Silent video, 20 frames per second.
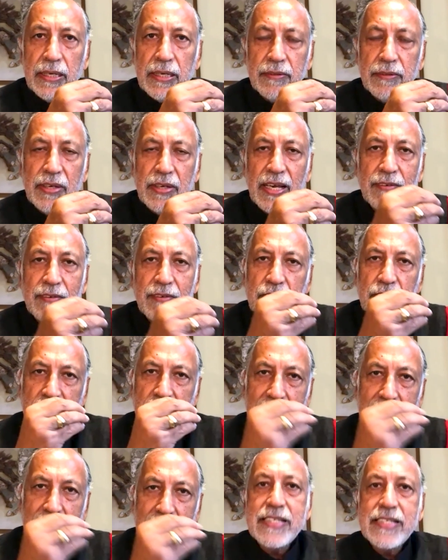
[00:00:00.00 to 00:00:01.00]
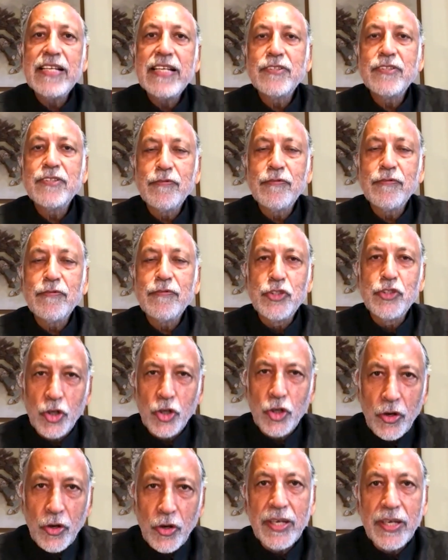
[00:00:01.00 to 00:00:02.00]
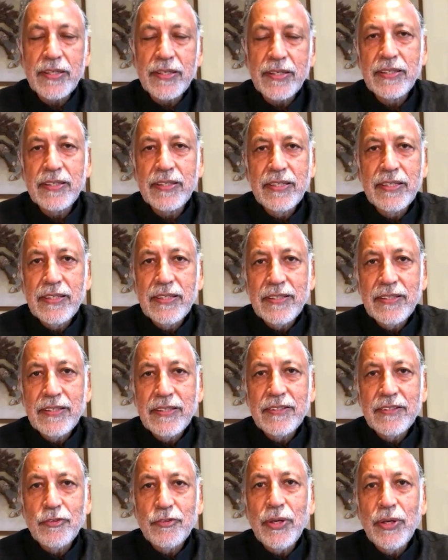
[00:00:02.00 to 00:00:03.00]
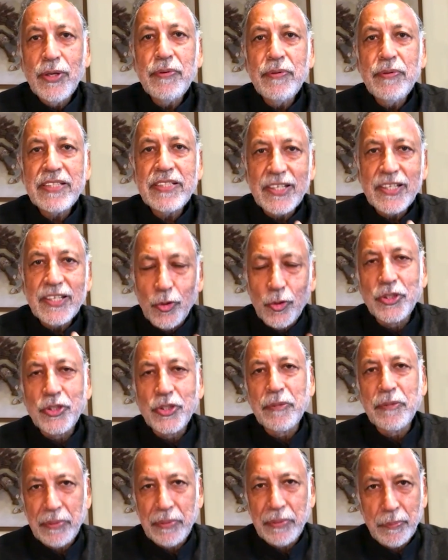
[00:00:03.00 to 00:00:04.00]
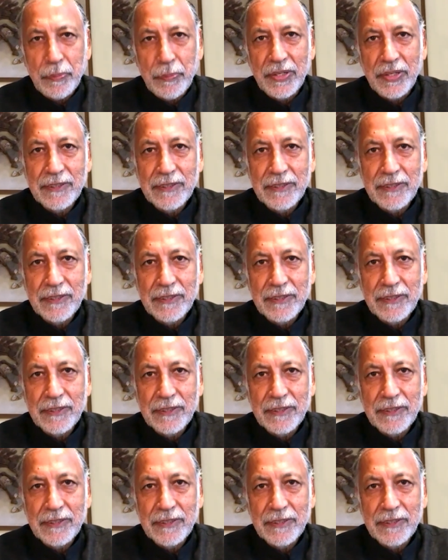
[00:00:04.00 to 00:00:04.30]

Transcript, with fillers: we have a great sense of joy Mm-hmm. when we see growth in people.